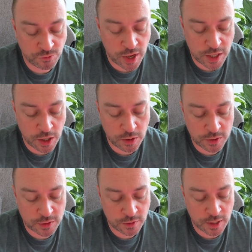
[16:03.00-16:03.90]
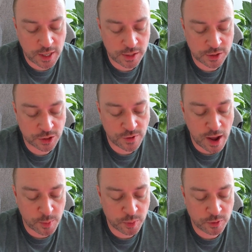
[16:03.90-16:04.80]
reuse the
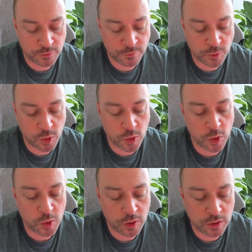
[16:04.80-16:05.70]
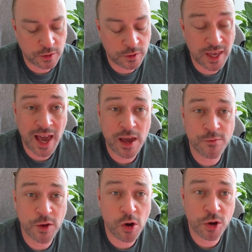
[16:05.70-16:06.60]
strap for the
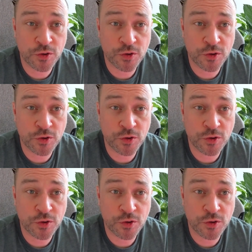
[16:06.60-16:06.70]
BeswinVR